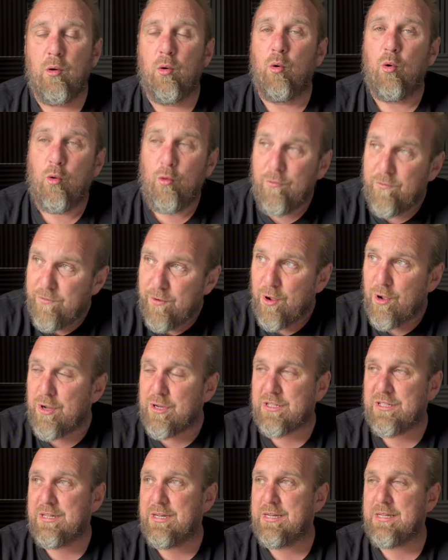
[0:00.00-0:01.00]
or
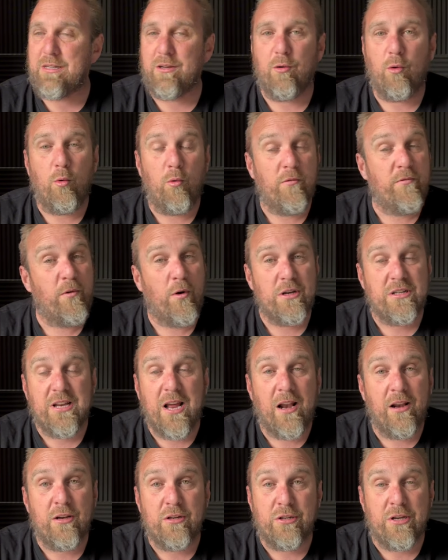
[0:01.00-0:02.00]
Versus or
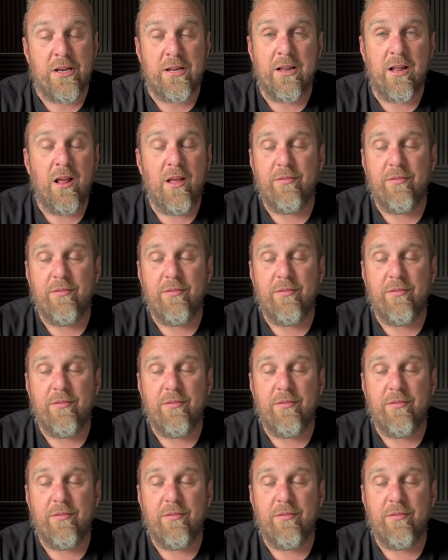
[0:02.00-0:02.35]
Vitalogy.